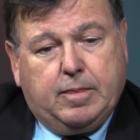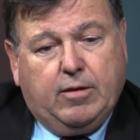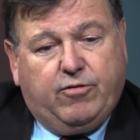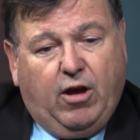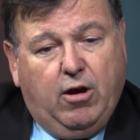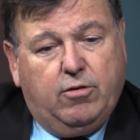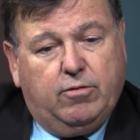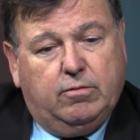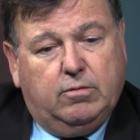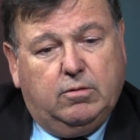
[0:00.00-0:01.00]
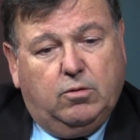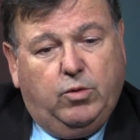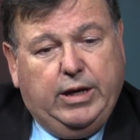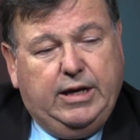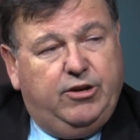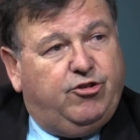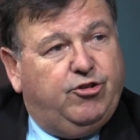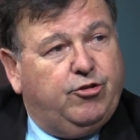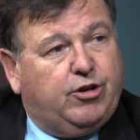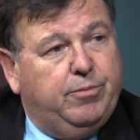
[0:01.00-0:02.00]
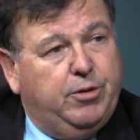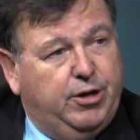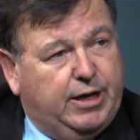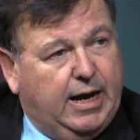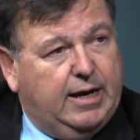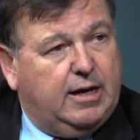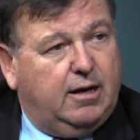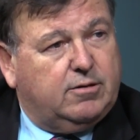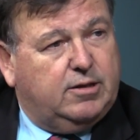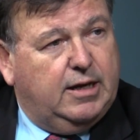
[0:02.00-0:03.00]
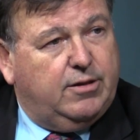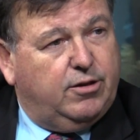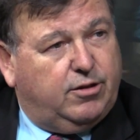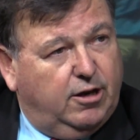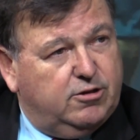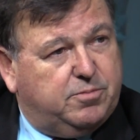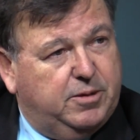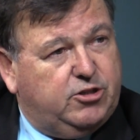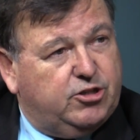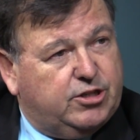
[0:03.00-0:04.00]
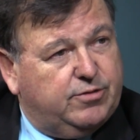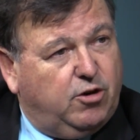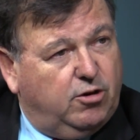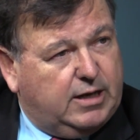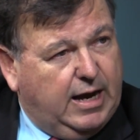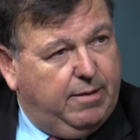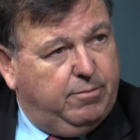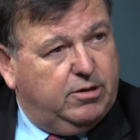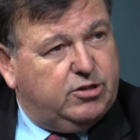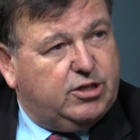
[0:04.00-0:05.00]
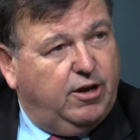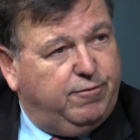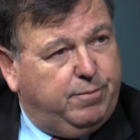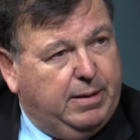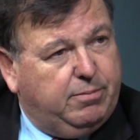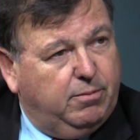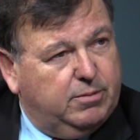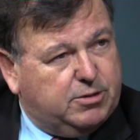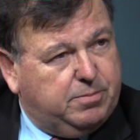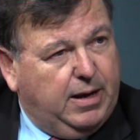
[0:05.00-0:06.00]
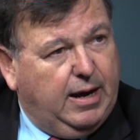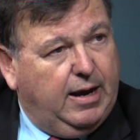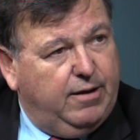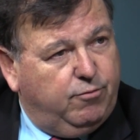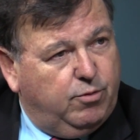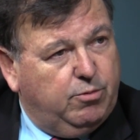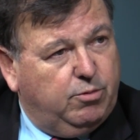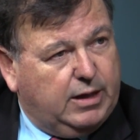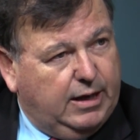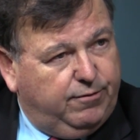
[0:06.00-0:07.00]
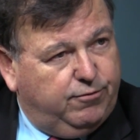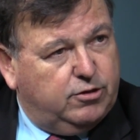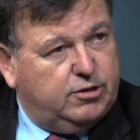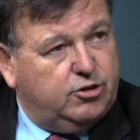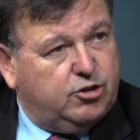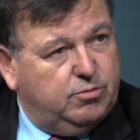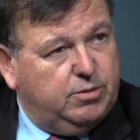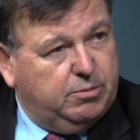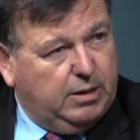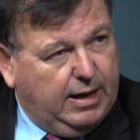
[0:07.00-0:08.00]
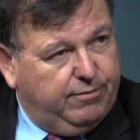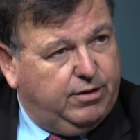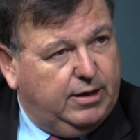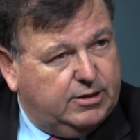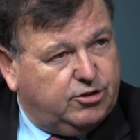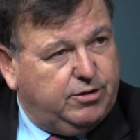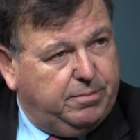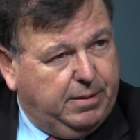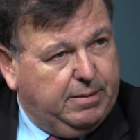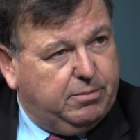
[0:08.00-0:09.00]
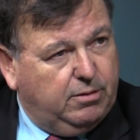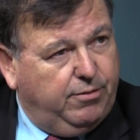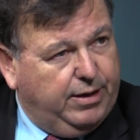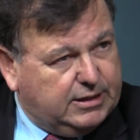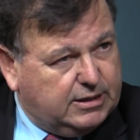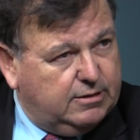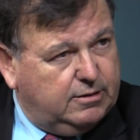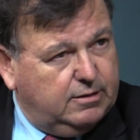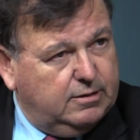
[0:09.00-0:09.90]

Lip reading: So we need to communicate out there that those bridges have got cameras, so if people misbehave, we will get footage and we will have the necessary people arrested.